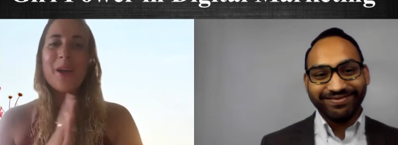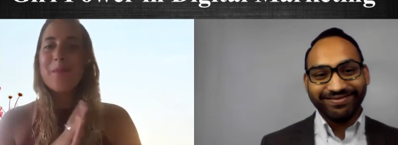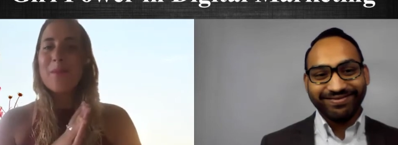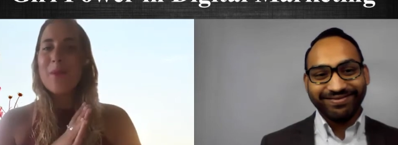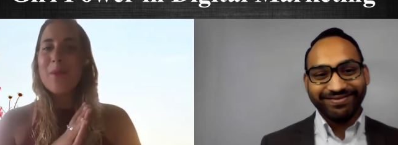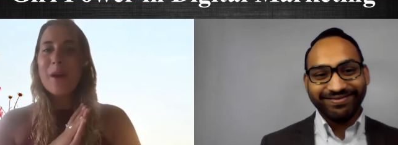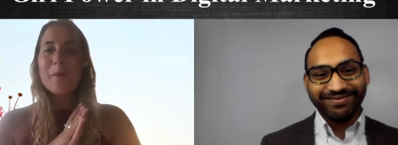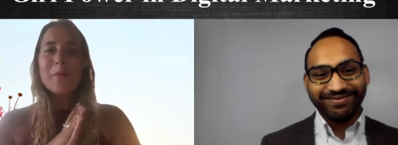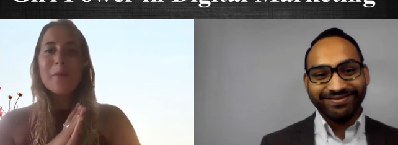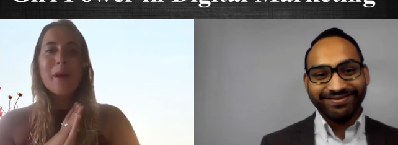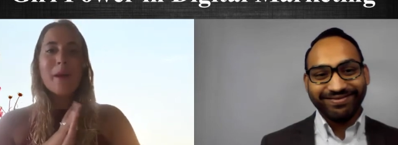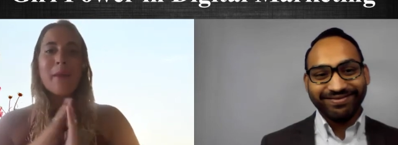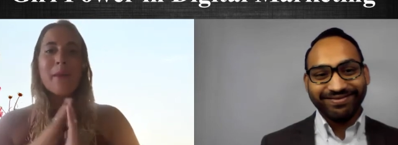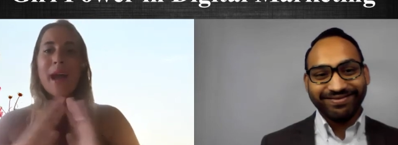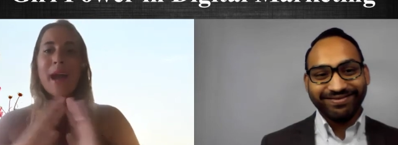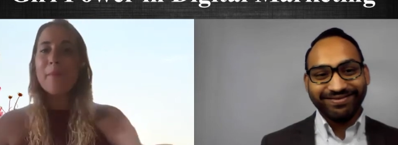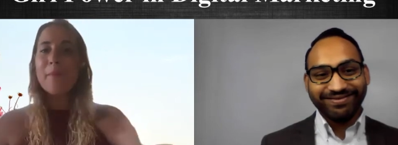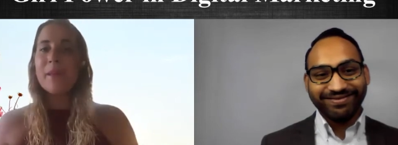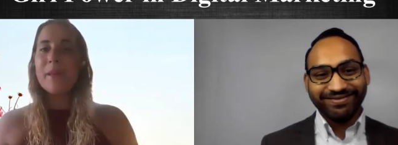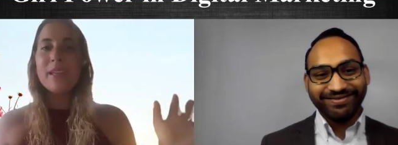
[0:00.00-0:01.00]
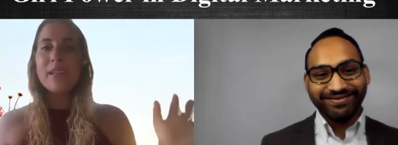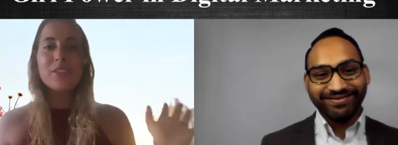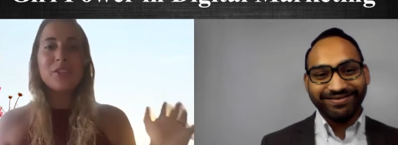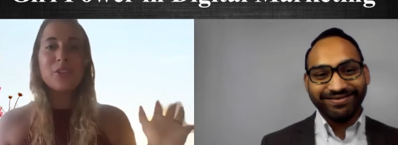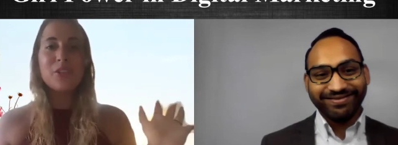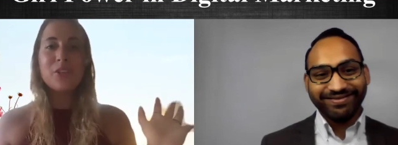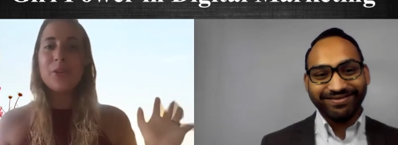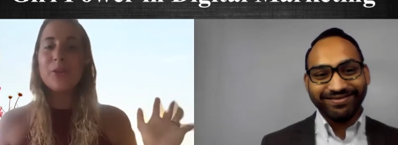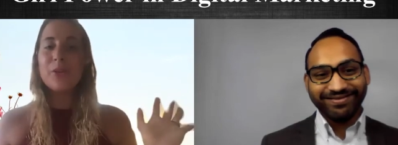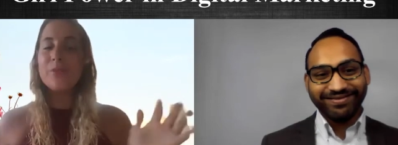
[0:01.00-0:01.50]
Speaker 1: I'm, I'm, I'm happy
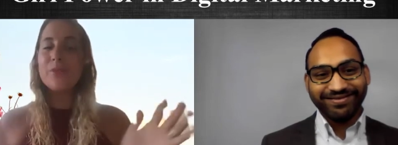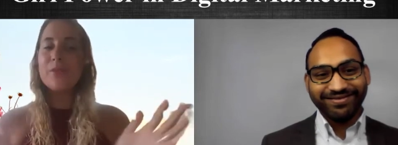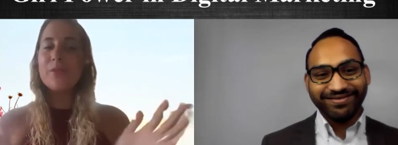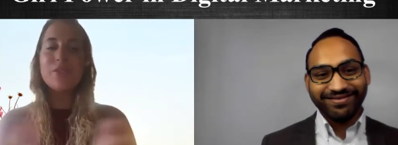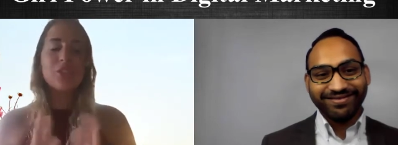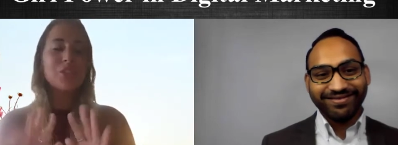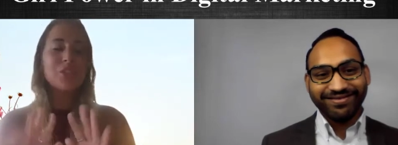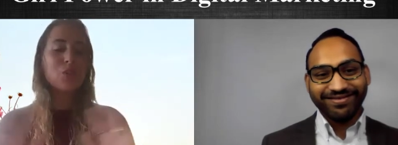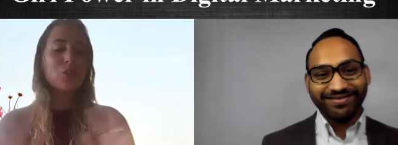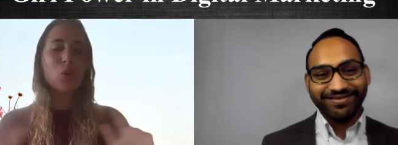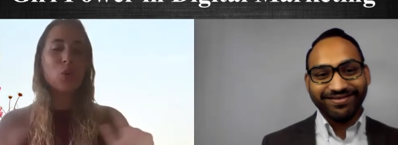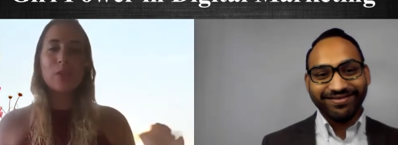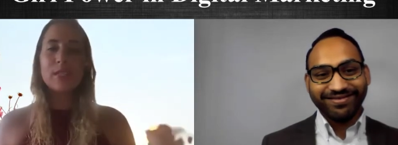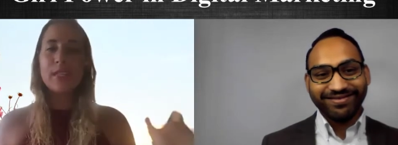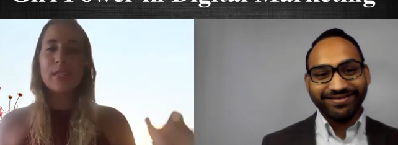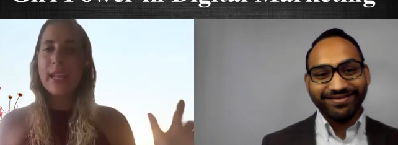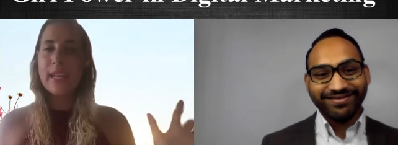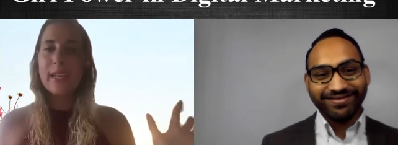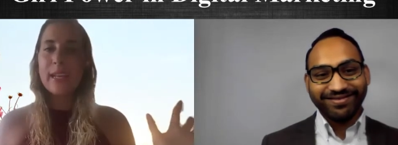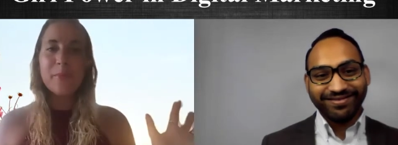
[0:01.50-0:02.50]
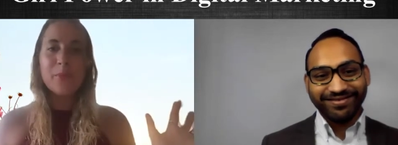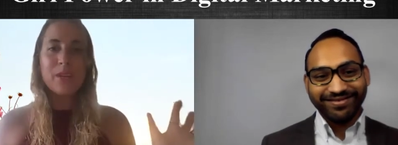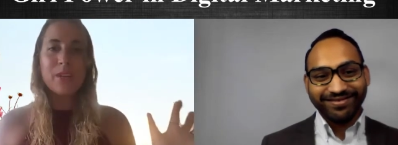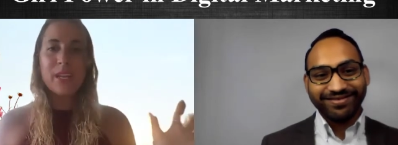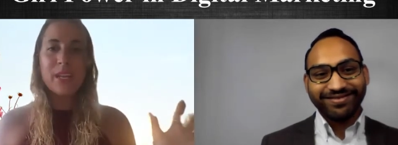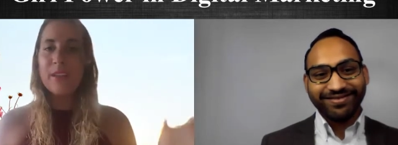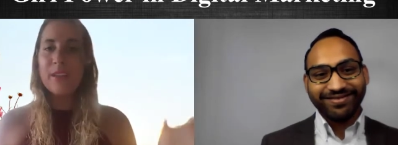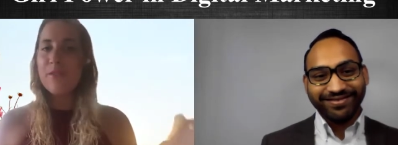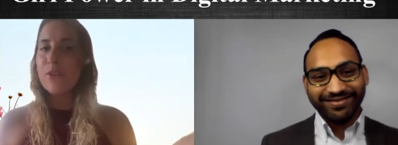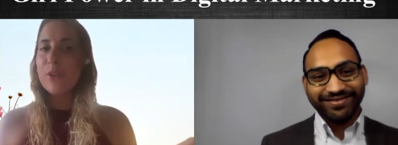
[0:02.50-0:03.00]
to just talk to
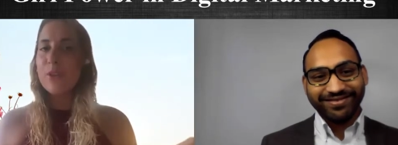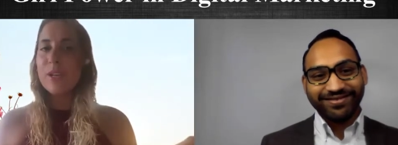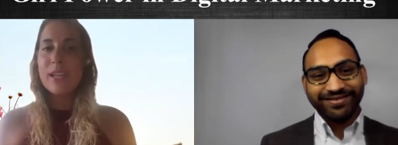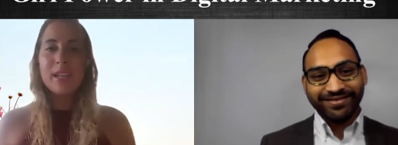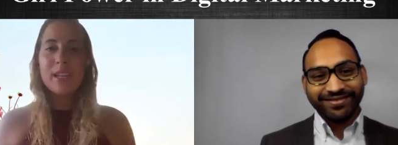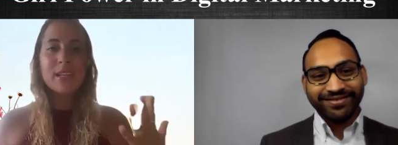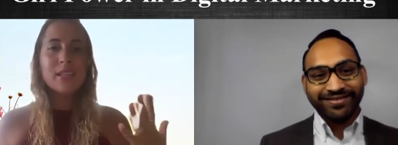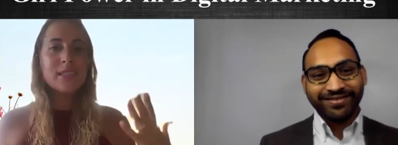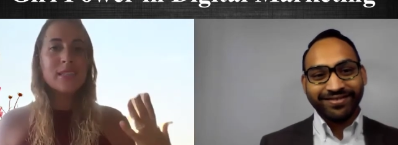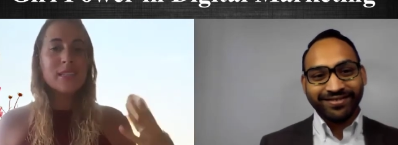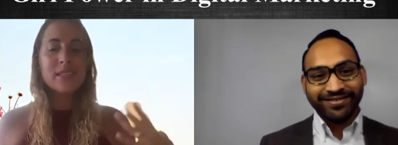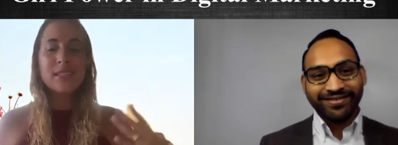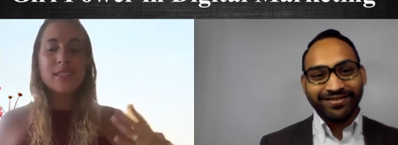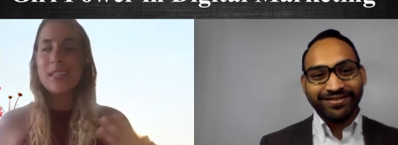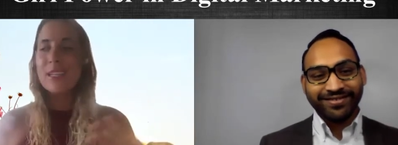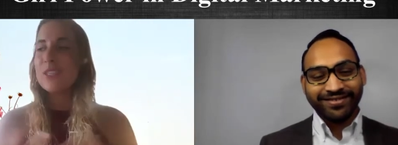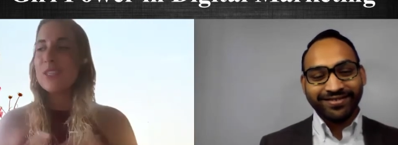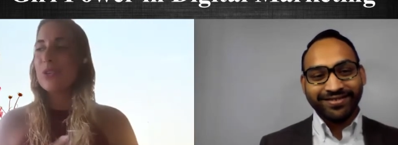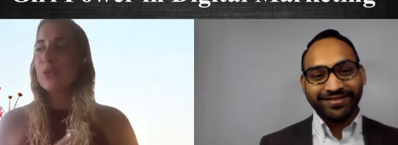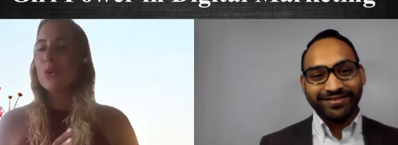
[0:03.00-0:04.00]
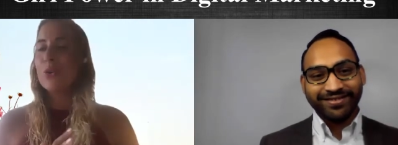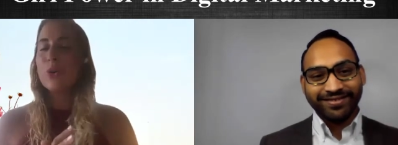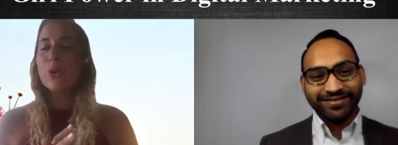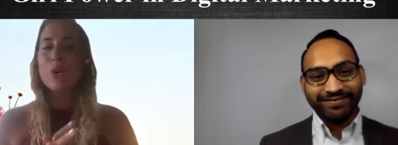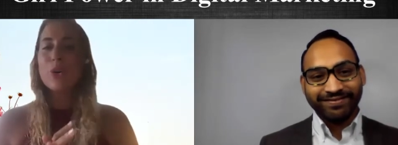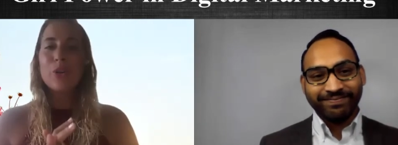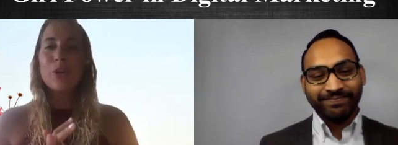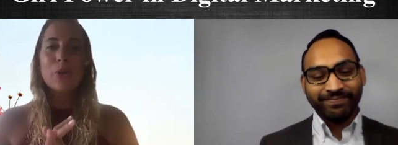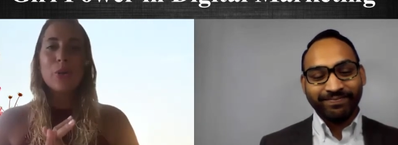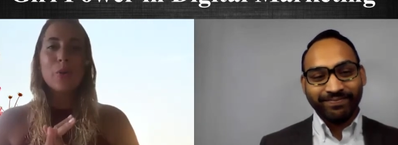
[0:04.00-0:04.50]
anybody if you need assistance
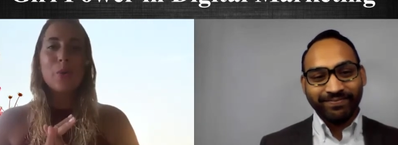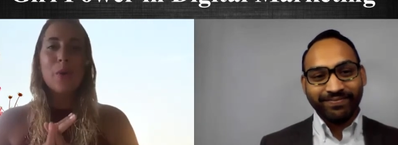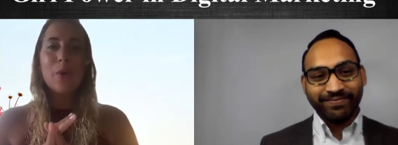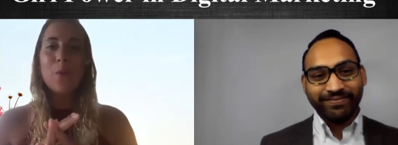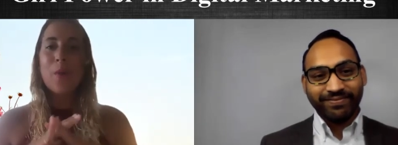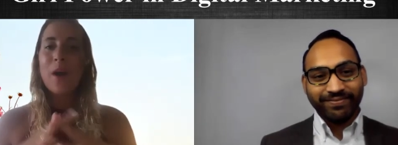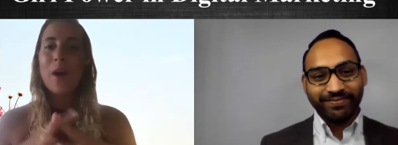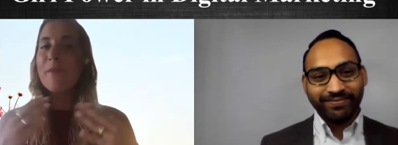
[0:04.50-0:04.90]
or you